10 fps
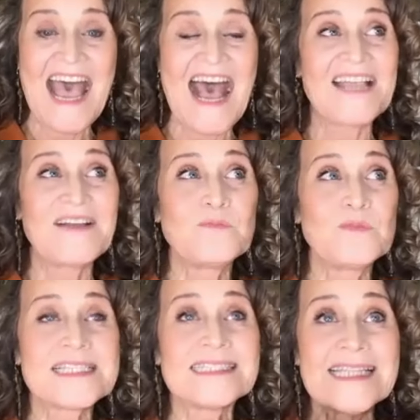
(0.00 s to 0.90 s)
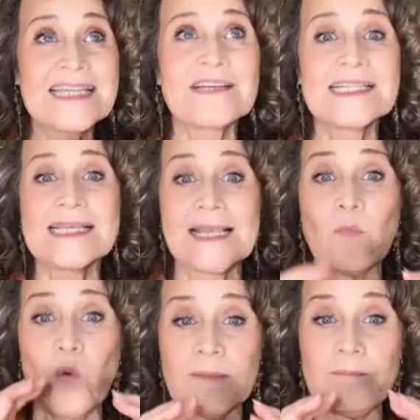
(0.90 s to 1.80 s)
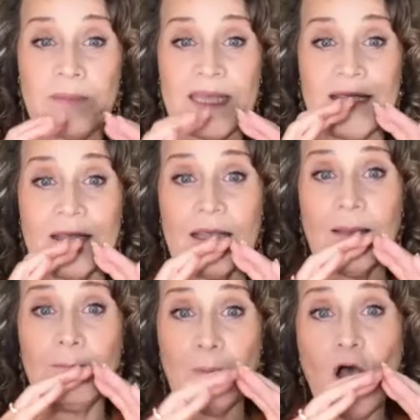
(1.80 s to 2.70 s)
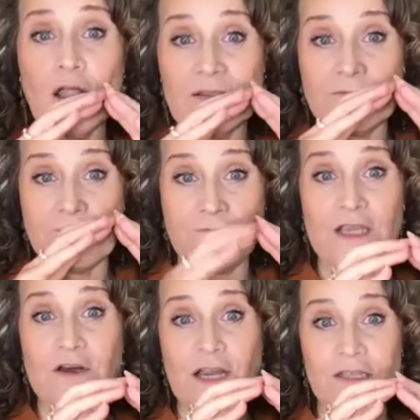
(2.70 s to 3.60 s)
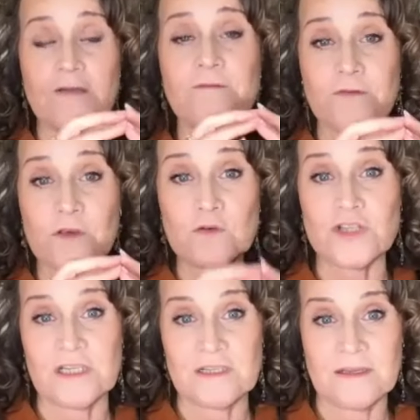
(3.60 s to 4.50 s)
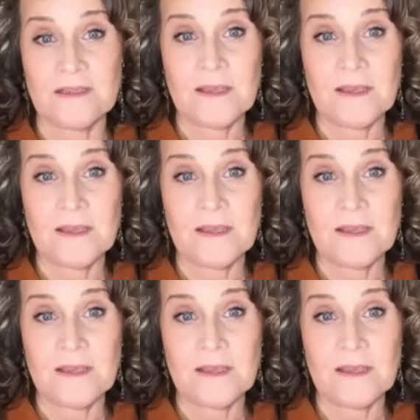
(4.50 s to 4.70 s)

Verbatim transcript: I was literally like one big ball of fear and confusion.